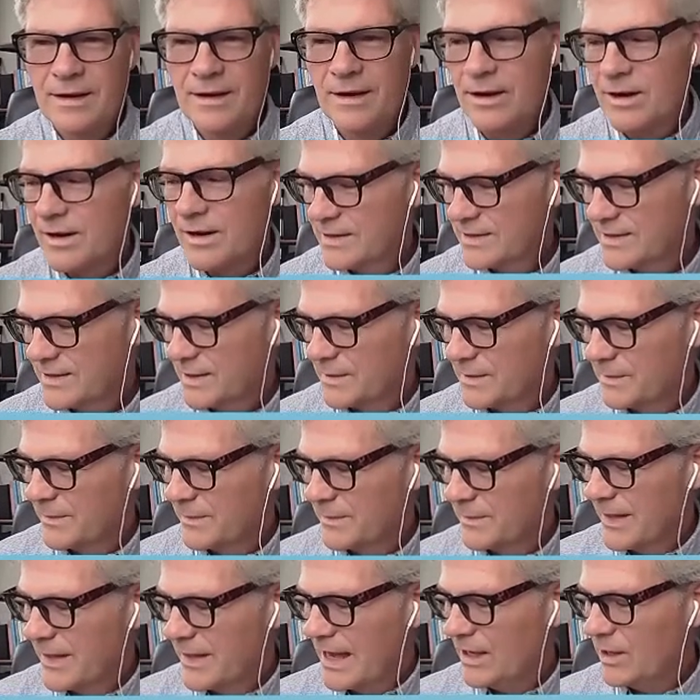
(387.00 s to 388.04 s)
Awesome.
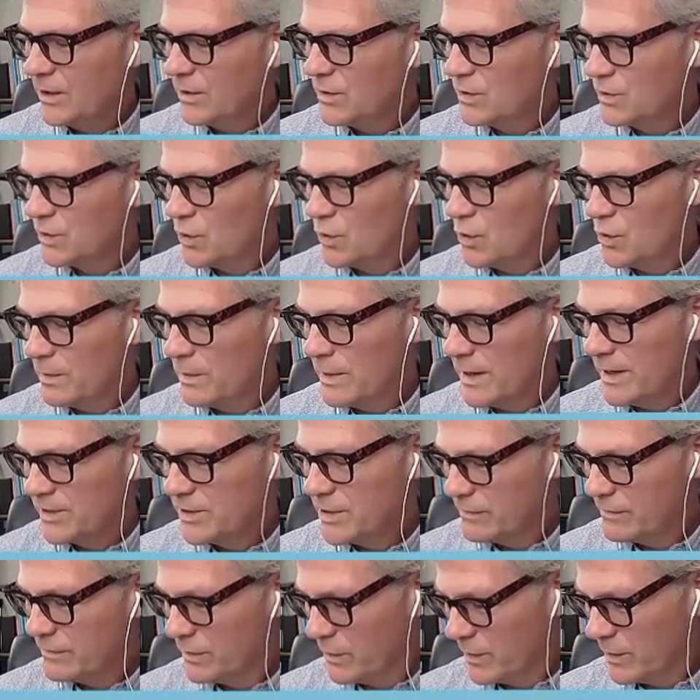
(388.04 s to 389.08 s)
Thank you so much,
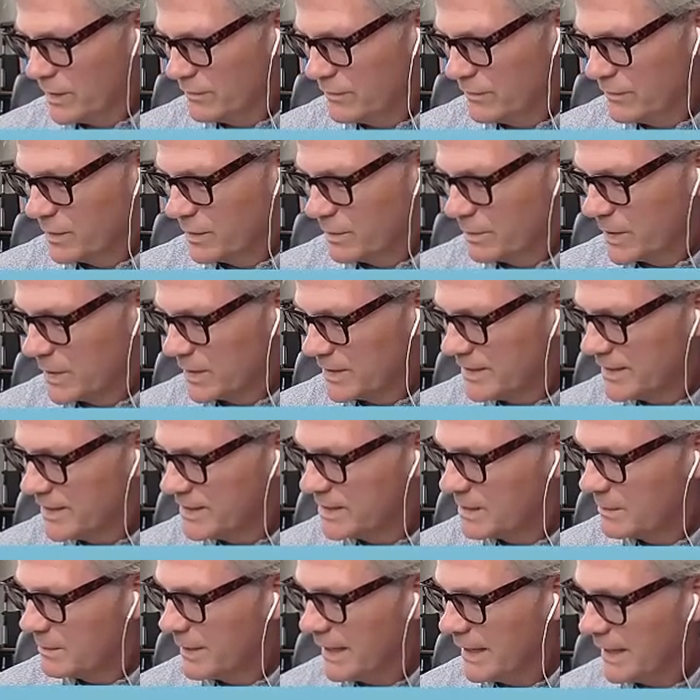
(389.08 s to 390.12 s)
everyone, for
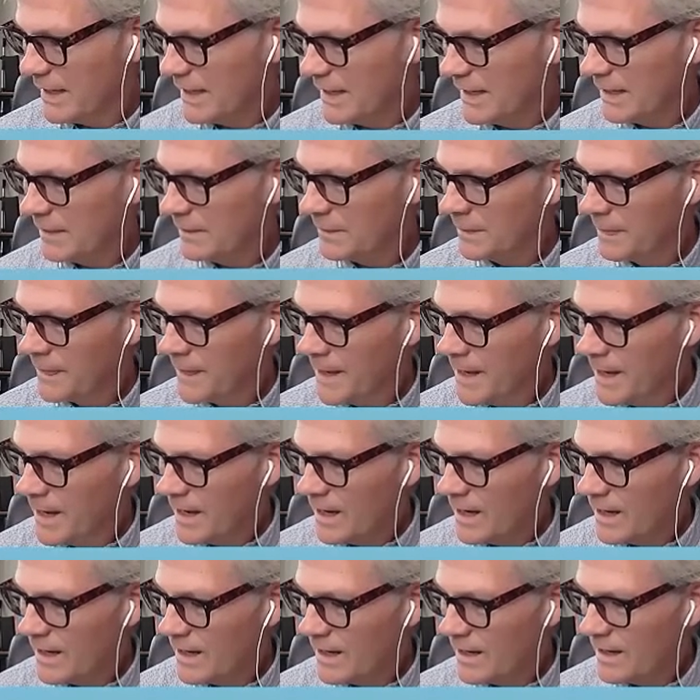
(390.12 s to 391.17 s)
participating.
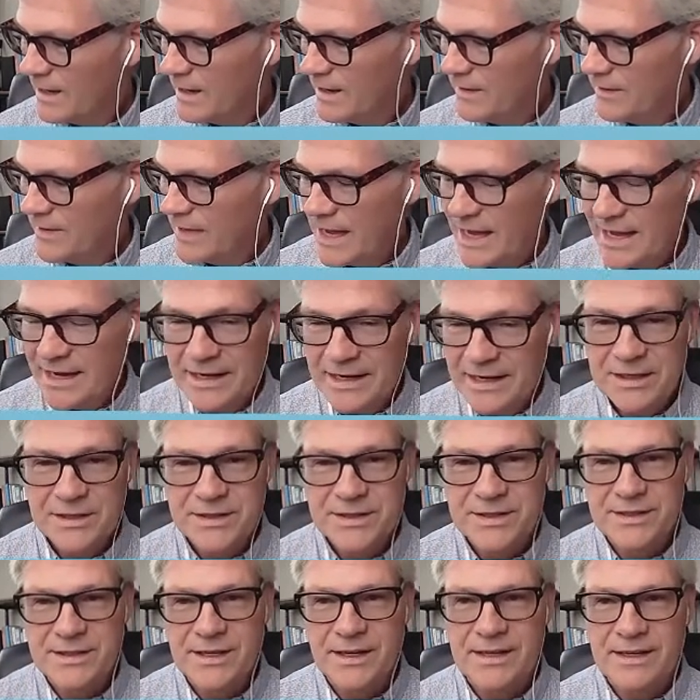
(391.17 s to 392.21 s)
That
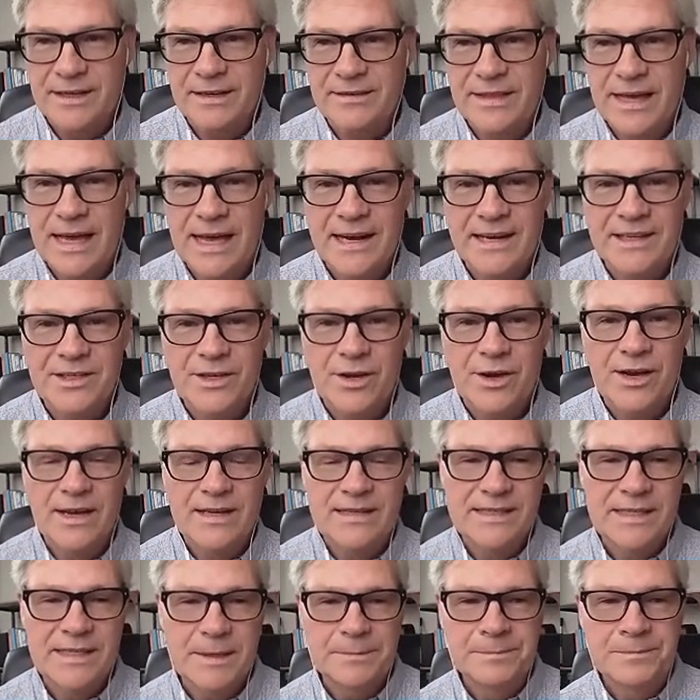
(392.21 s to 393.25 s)
is
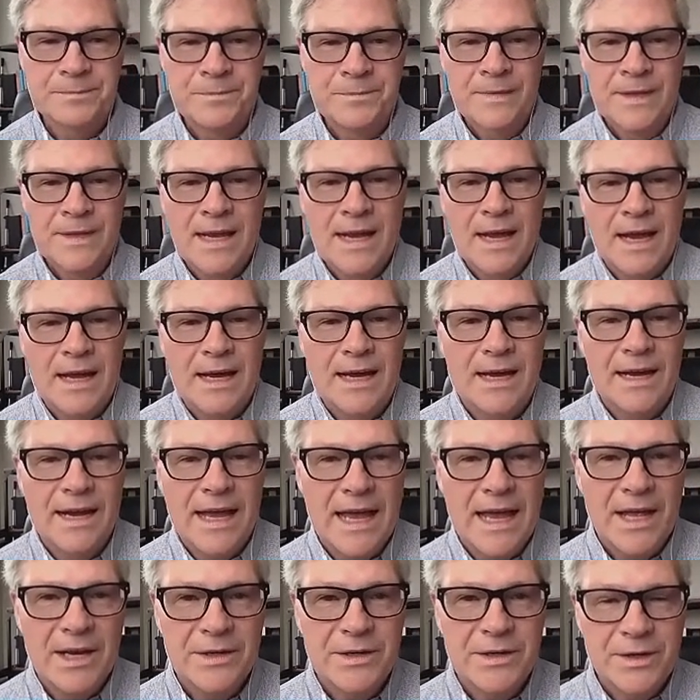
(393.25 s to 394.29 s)
awesome.
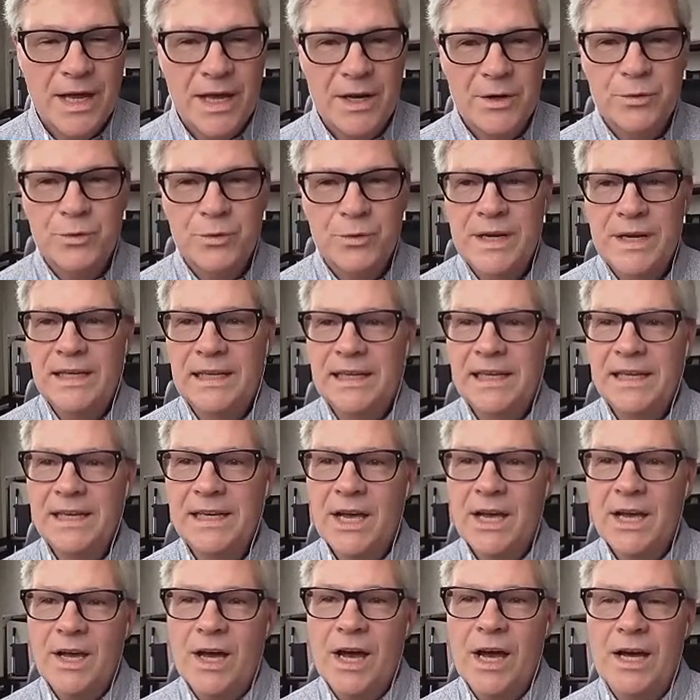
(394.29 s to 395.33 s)
And really,
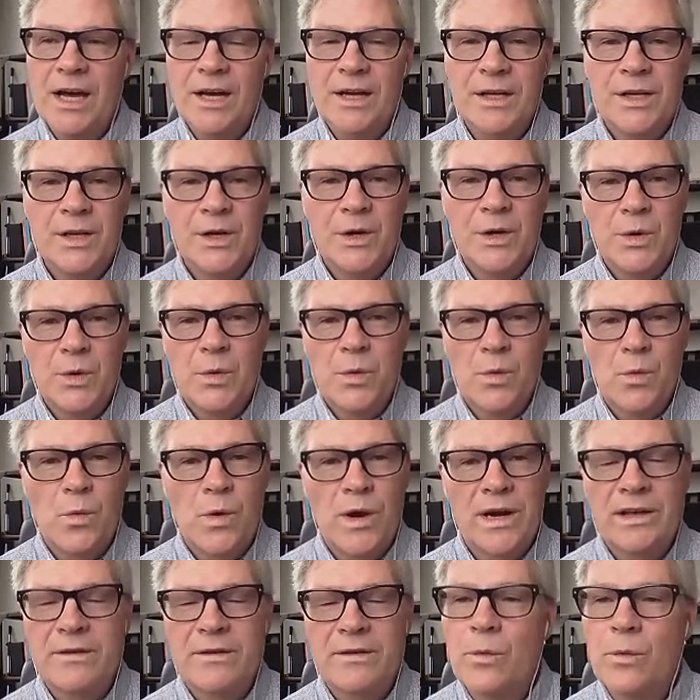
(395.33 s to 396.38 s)

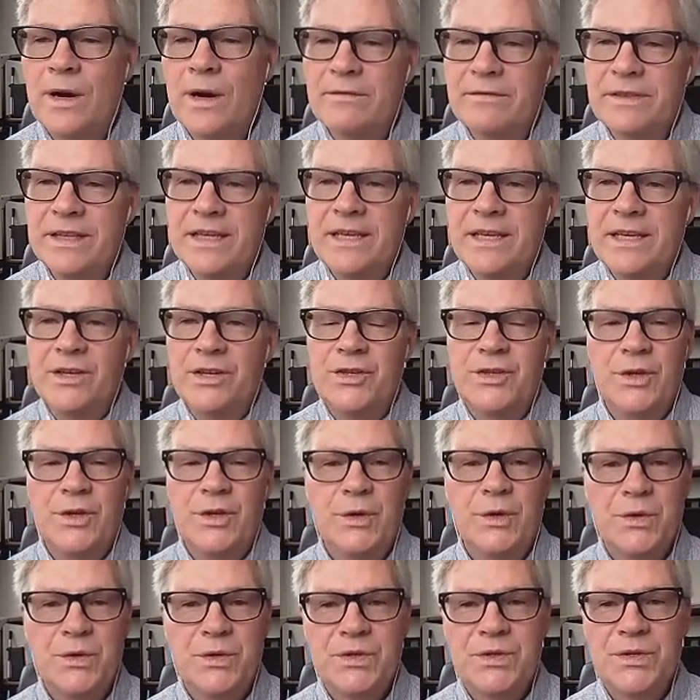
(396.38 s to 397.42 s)
one of the
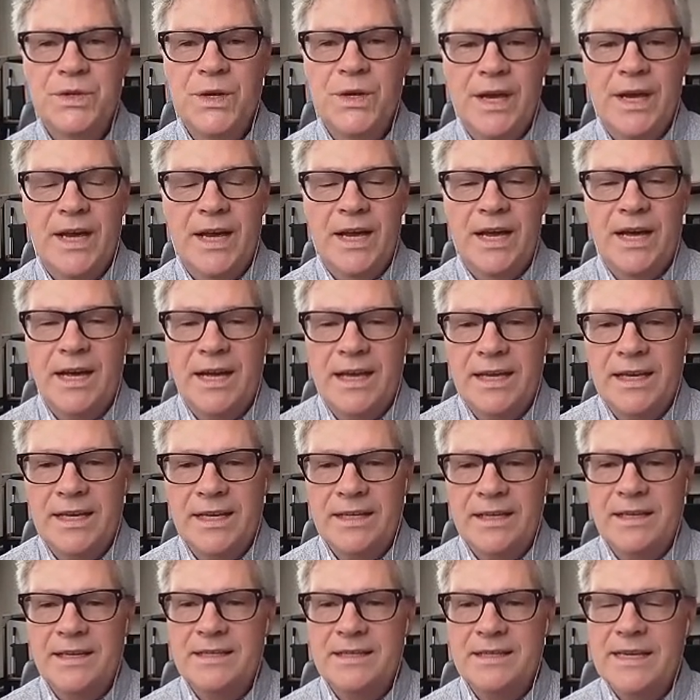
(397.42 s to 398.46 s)
issues
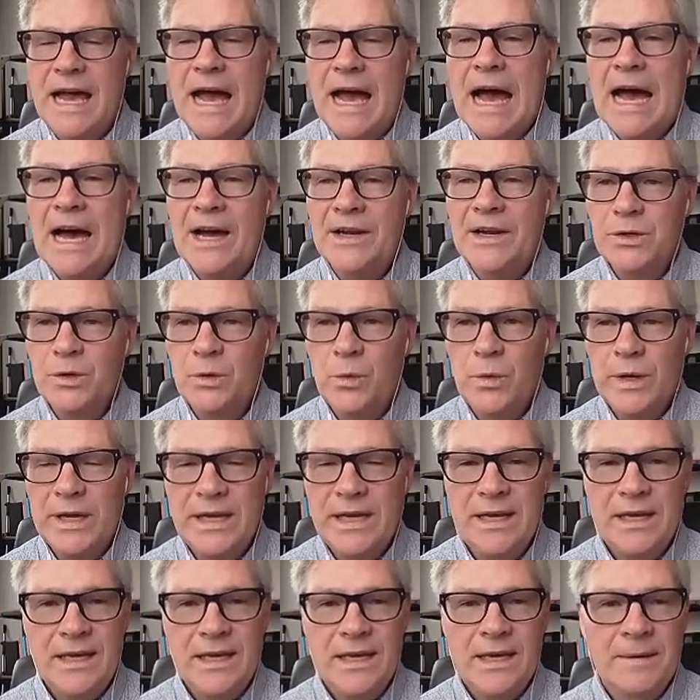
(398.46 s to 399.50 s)
is how do
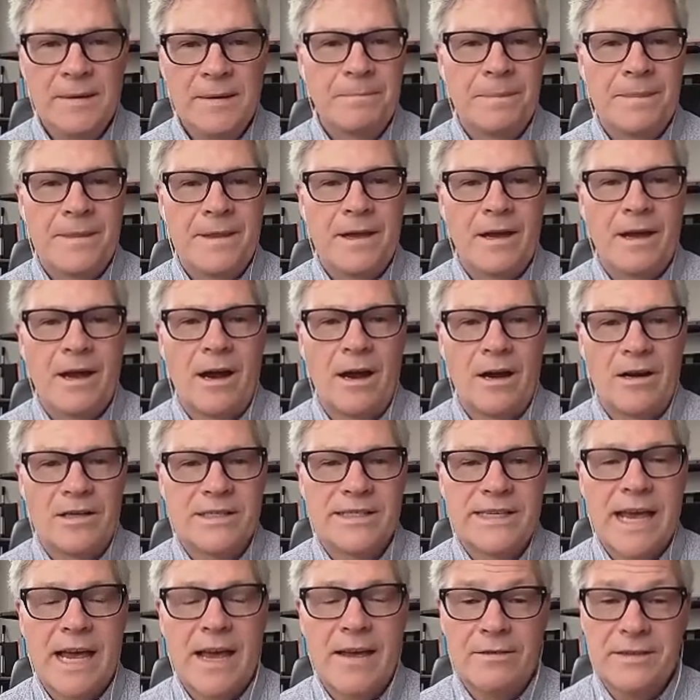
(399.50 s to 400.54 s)
we
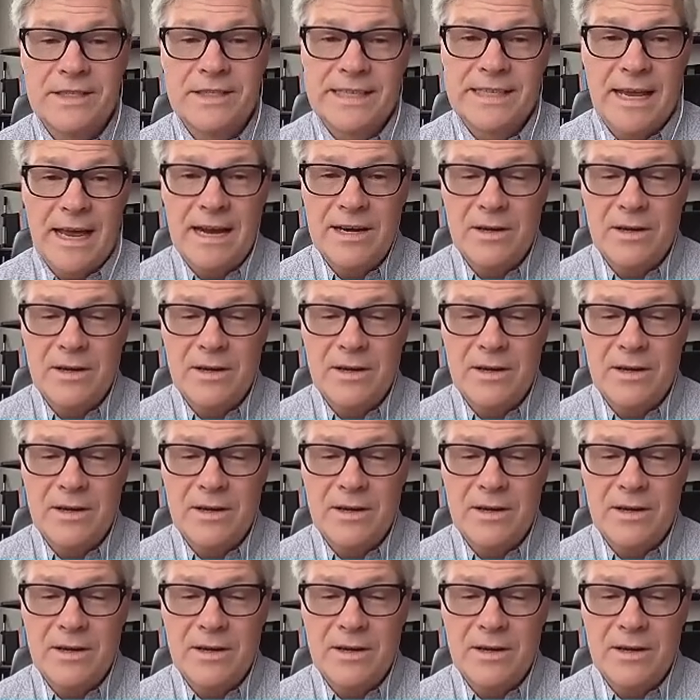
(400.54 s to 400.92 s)
ourselves